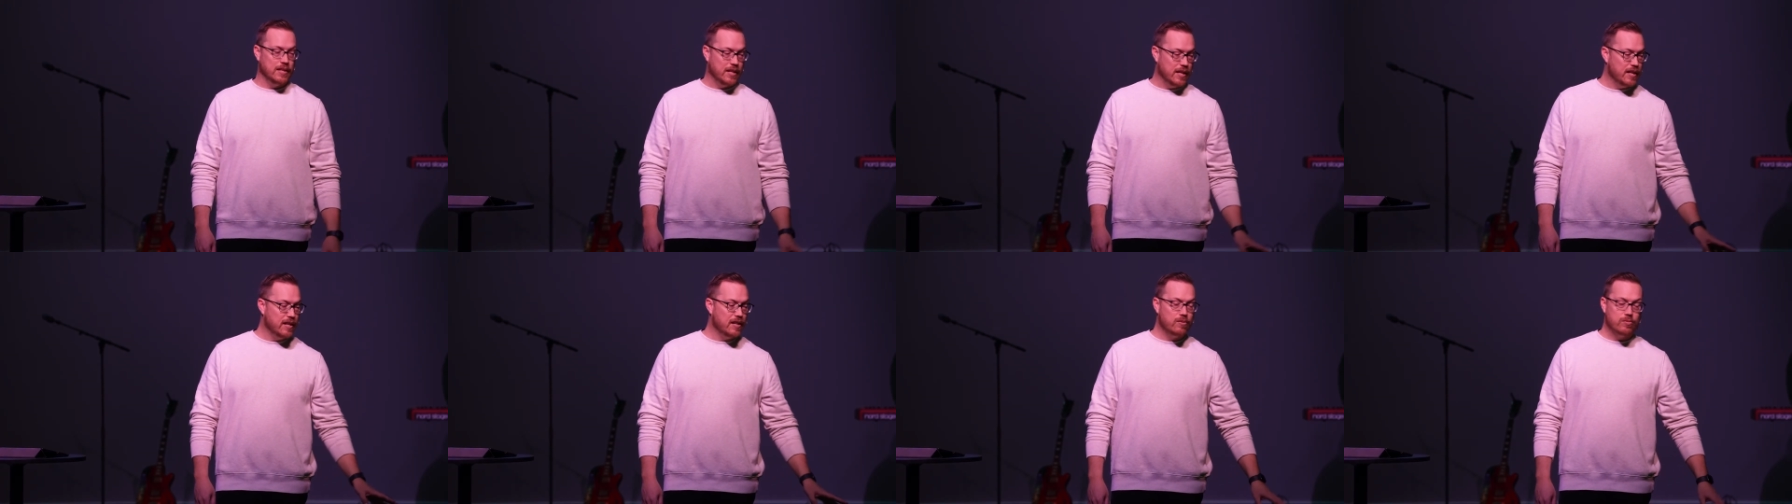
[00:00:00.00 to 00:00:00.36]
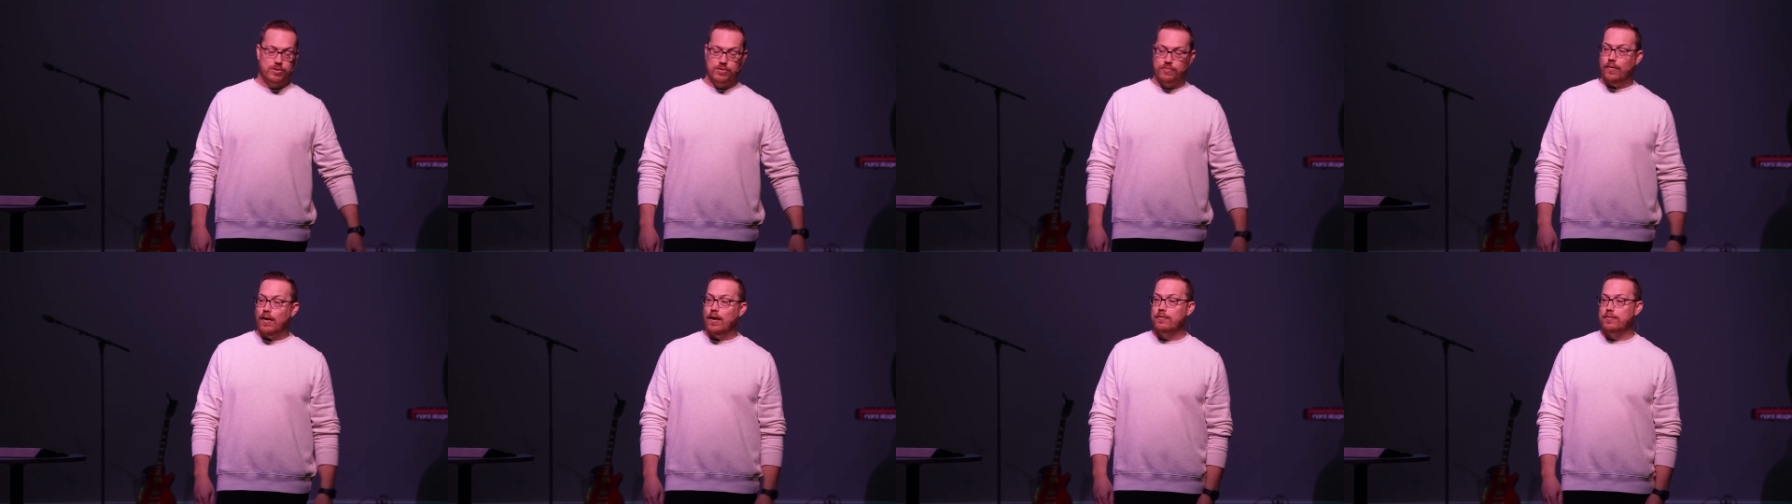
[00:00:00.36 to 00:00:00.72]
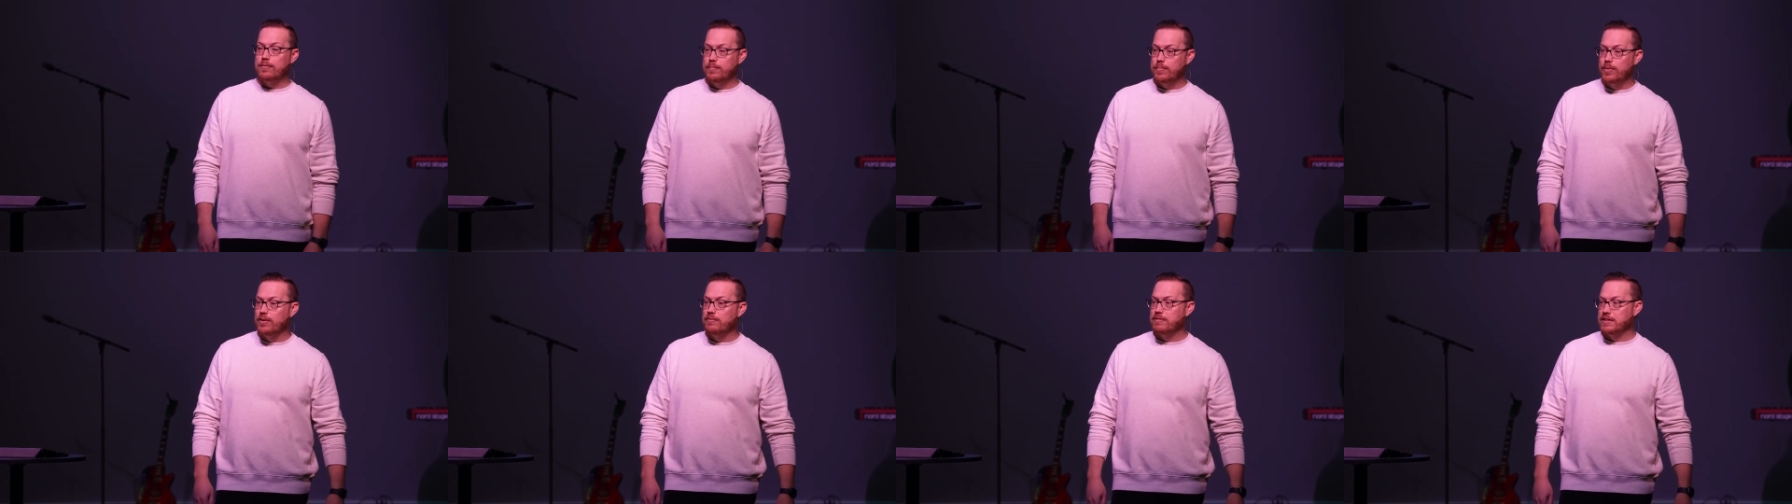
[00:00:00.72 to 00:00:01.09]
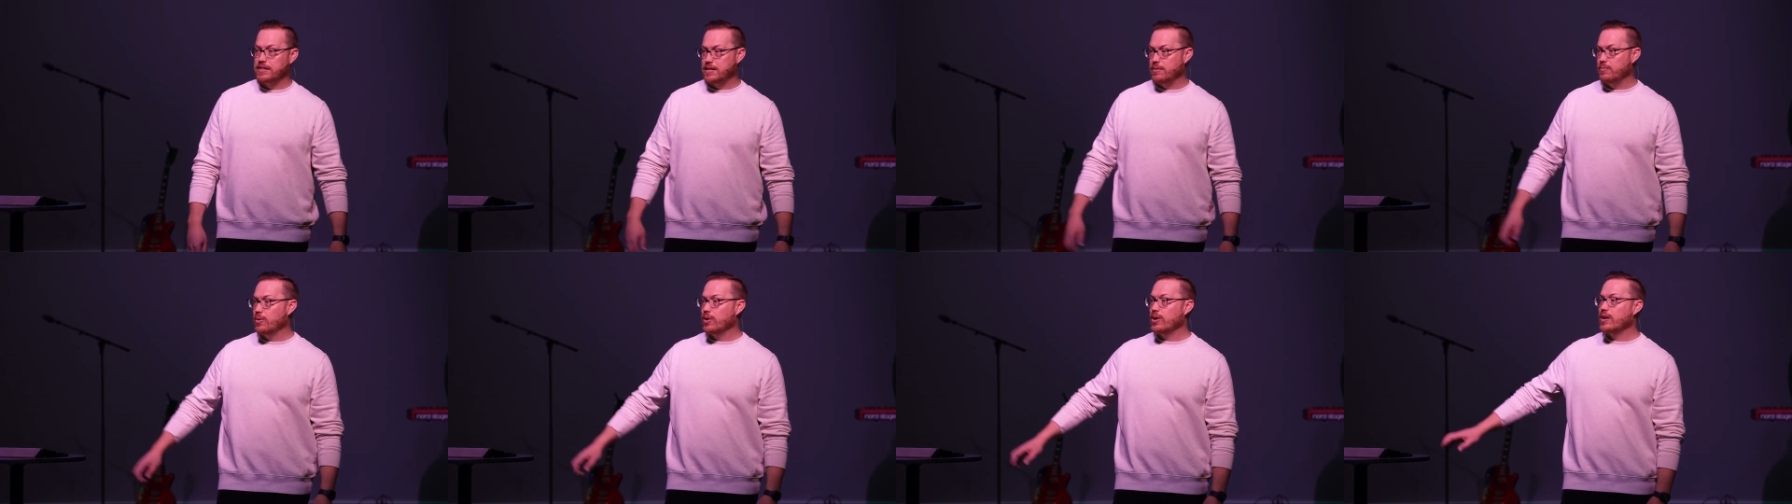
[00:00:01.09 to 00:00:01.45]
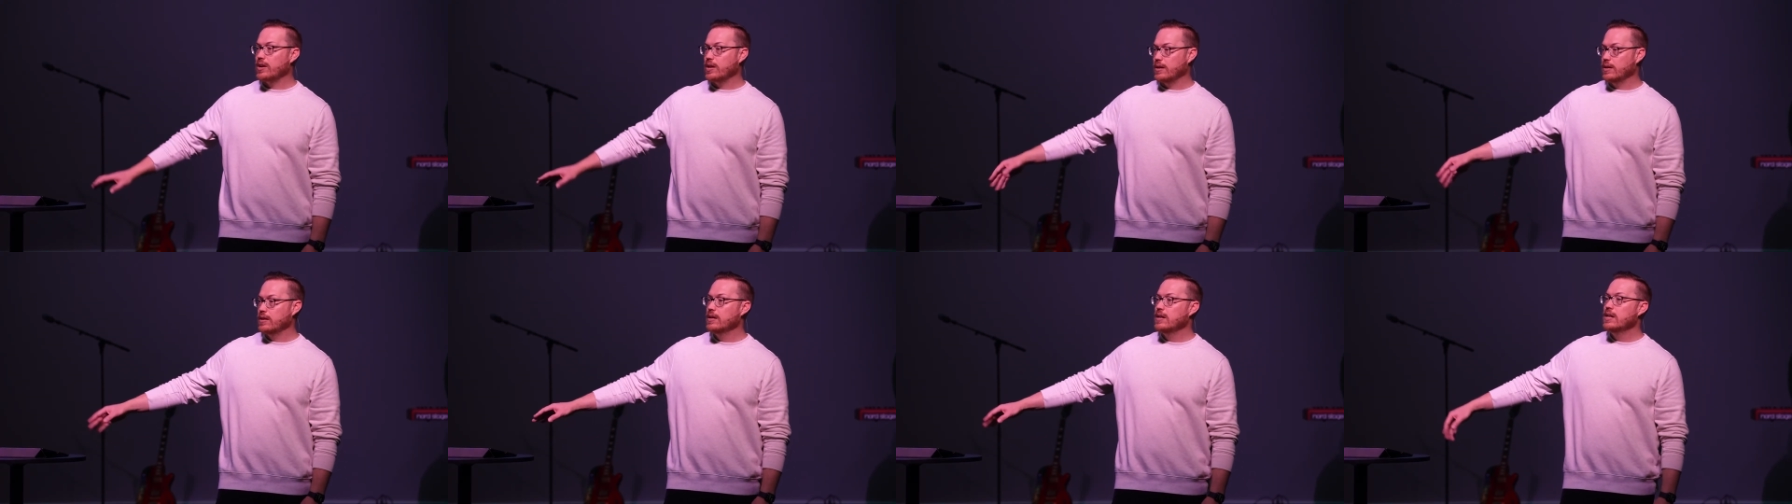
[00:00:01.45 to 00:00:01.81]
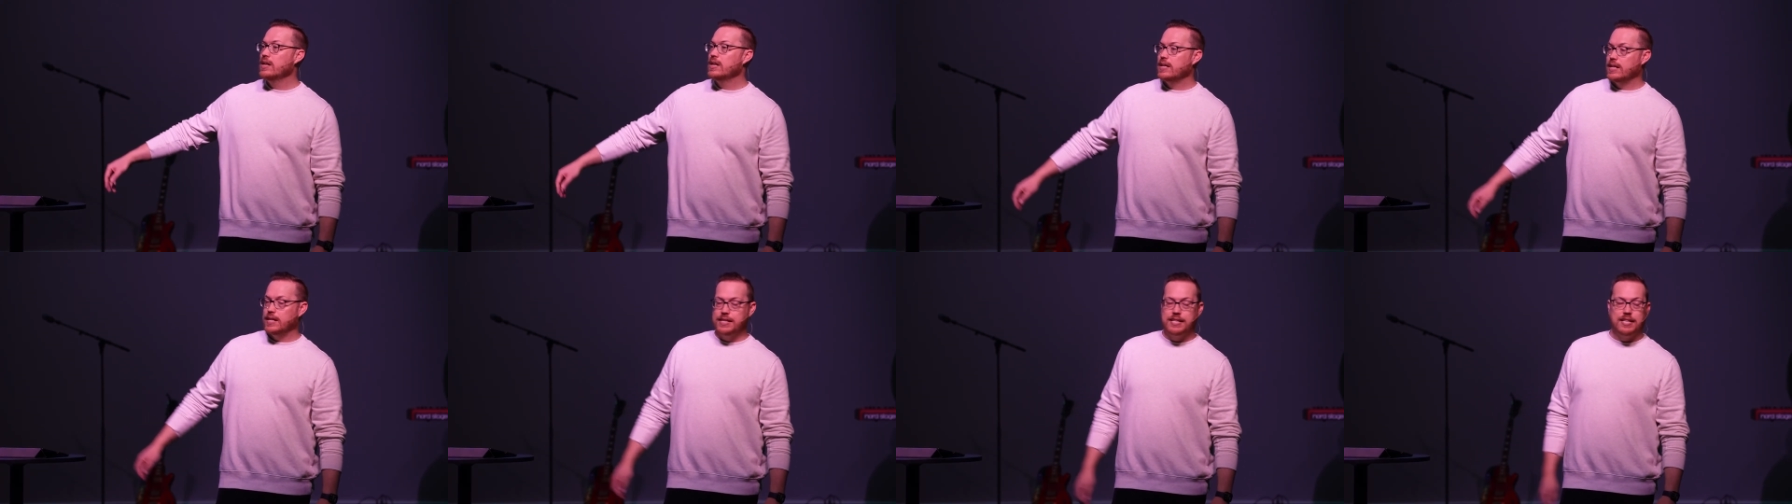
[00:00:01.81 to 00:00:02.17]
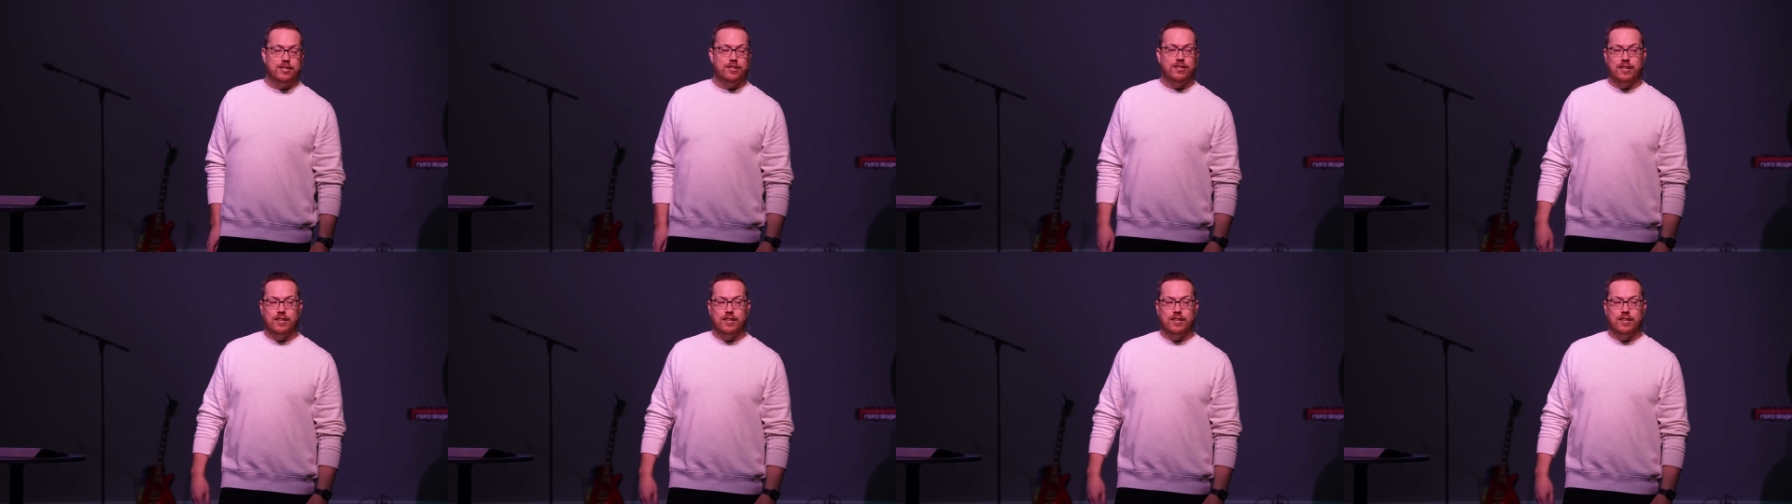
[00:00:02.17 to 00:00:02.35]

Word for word: Gideon was far from perfect, and we're going to continue